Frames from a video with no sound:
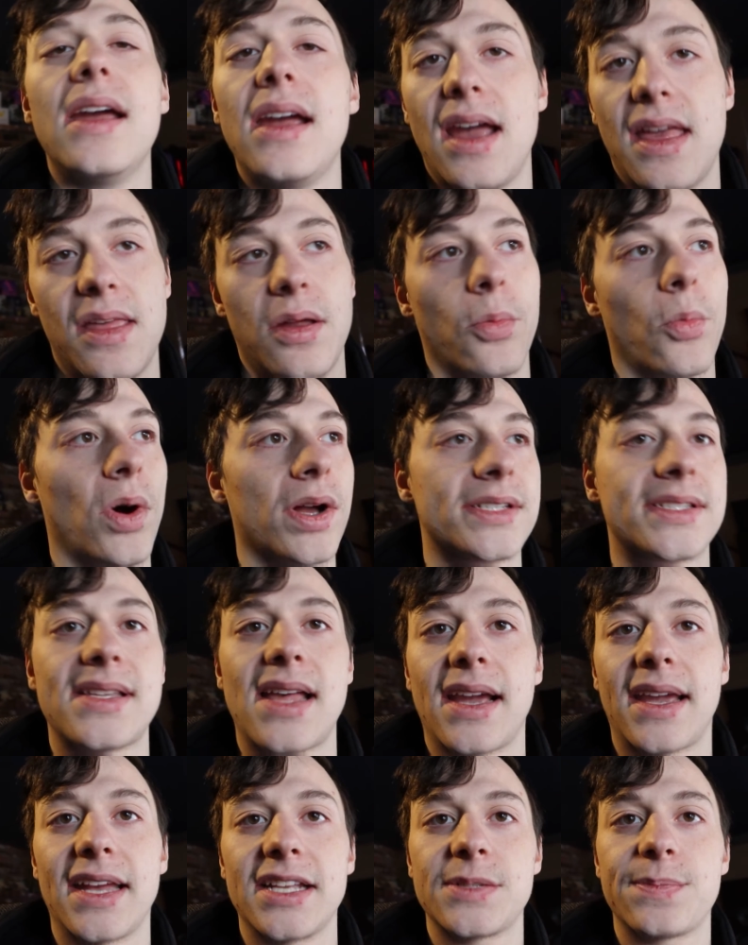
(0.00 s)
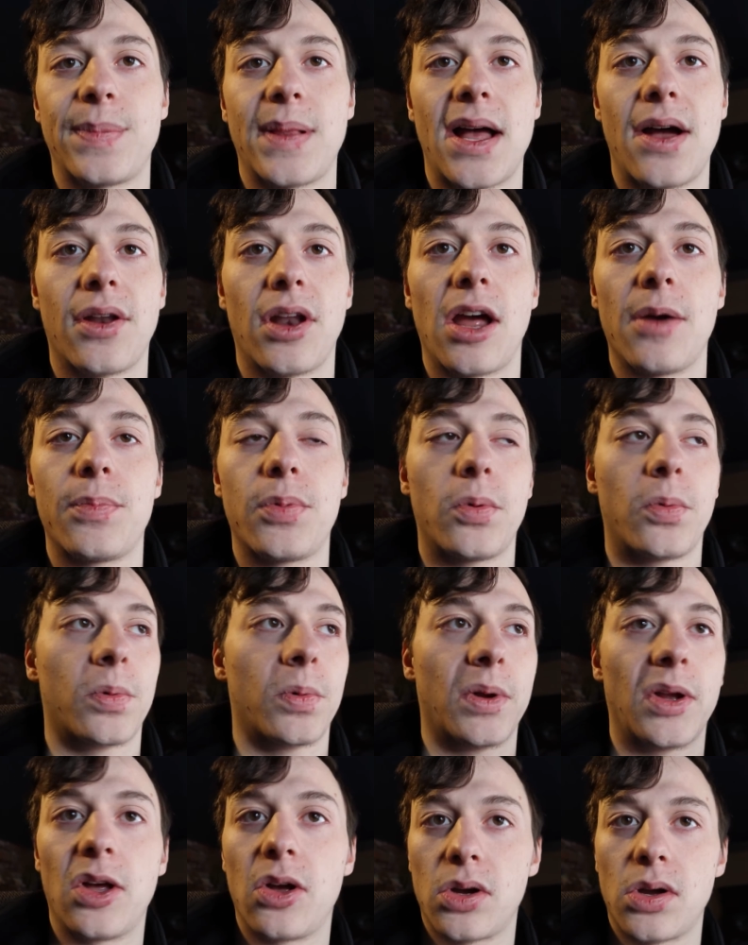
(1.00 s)
And then once that gets plowed up,
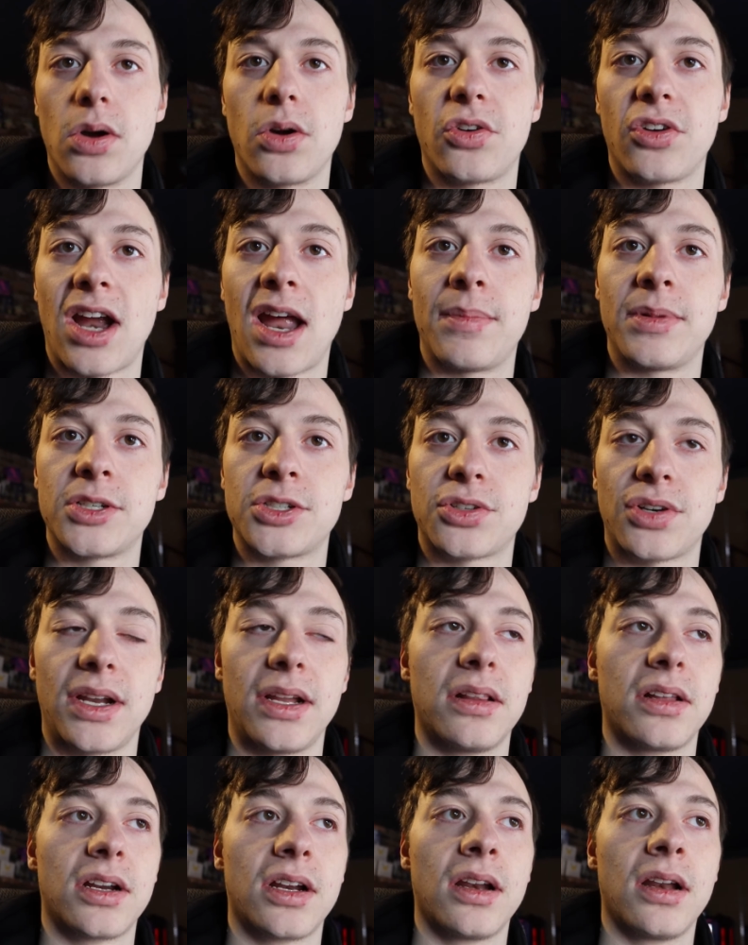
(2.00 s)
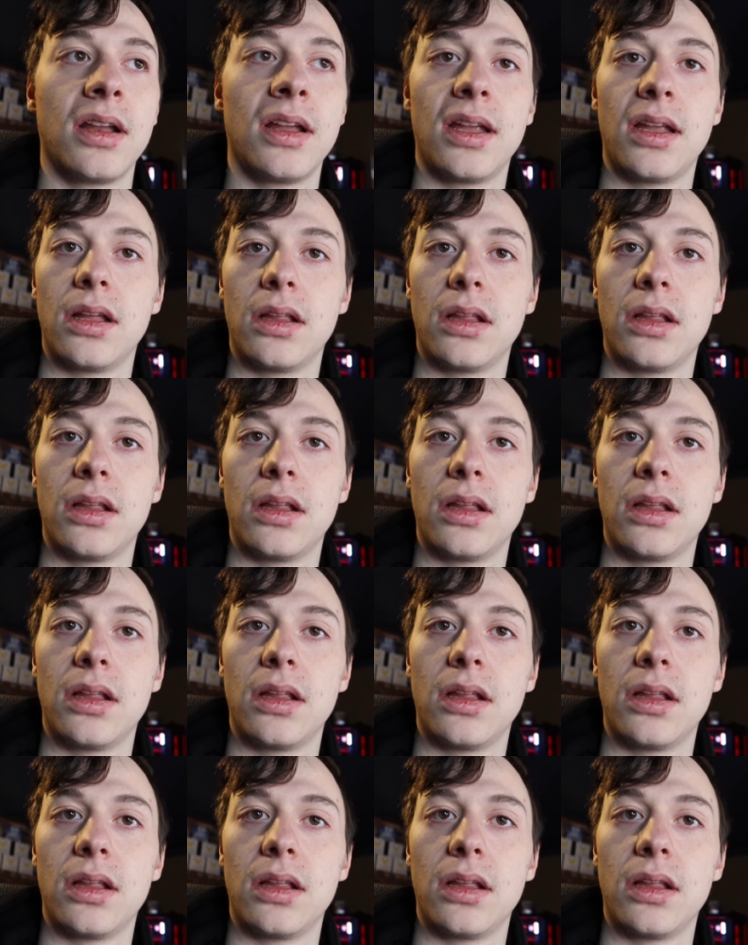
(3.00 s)
we'll go grab a trailer,